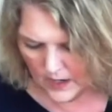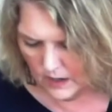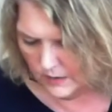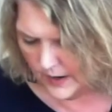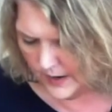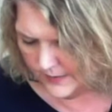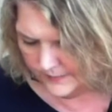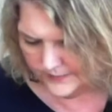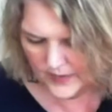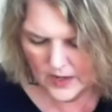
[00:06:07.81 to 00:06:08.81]
Okay.
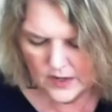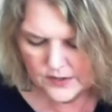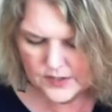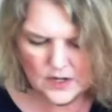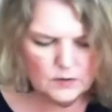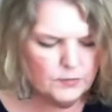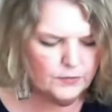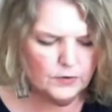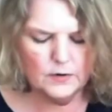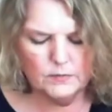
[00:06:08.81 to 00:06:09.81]
So
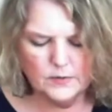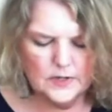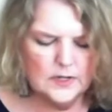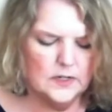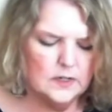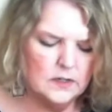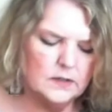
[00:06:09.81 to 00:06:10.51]
before I read,